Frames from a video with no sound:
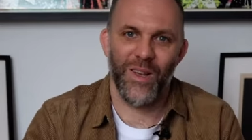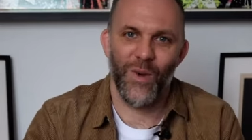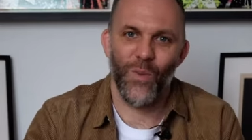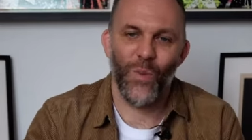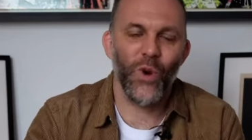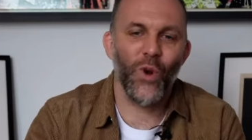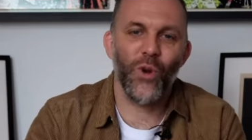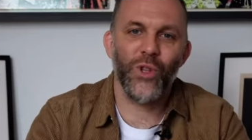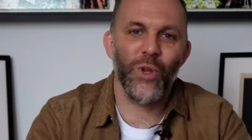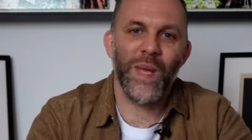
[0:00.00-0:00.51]

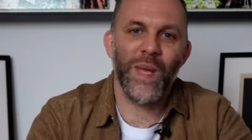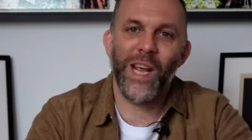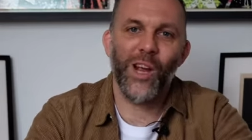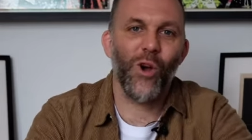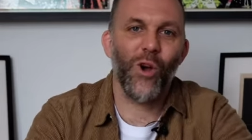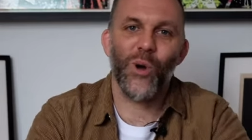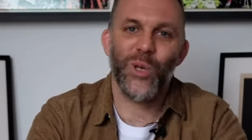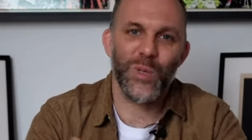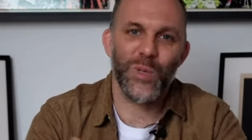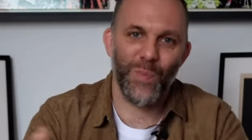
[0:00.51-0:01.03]
We're not doing
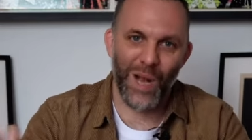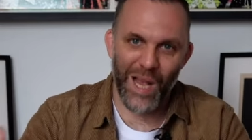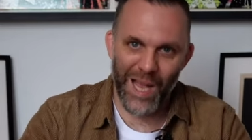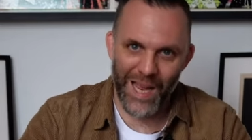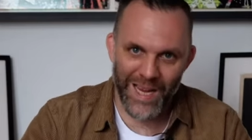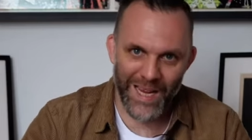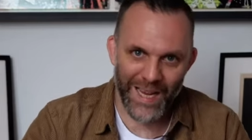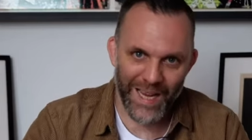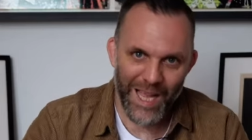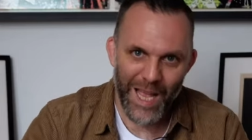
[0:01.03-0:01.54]

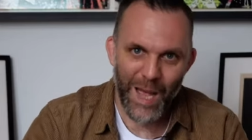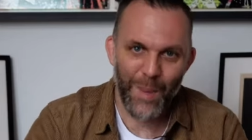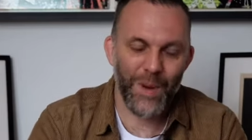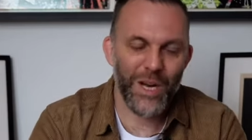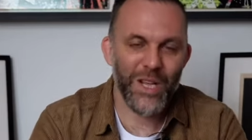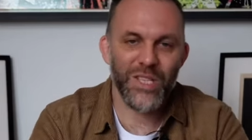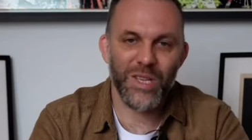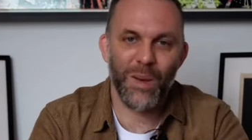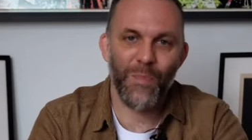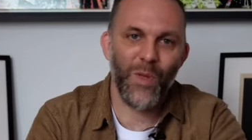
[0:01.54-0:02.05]
cosplay, but
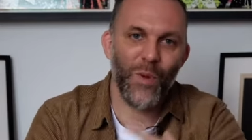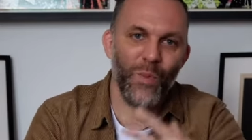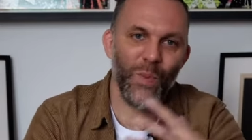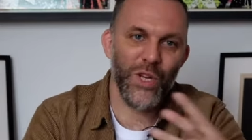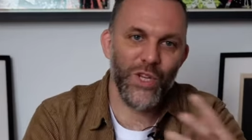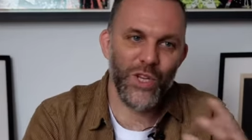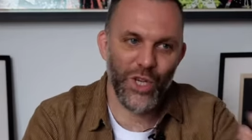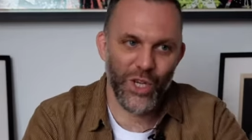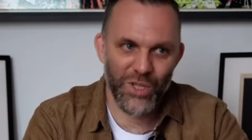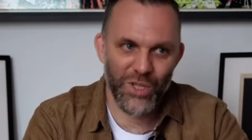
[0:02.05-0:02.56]
it's something we
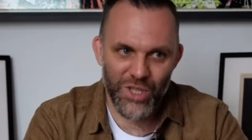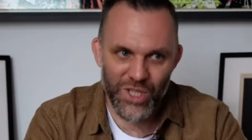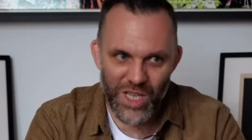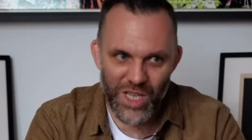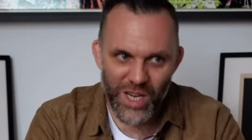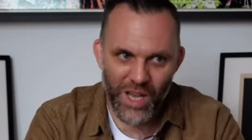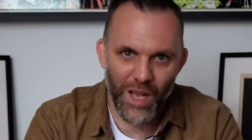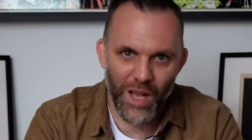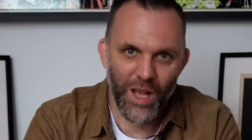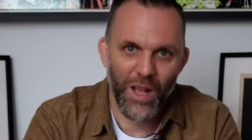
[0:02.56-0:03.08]
should
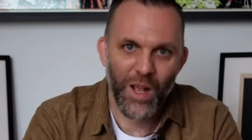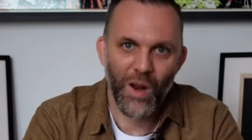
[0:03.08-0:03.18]
consider.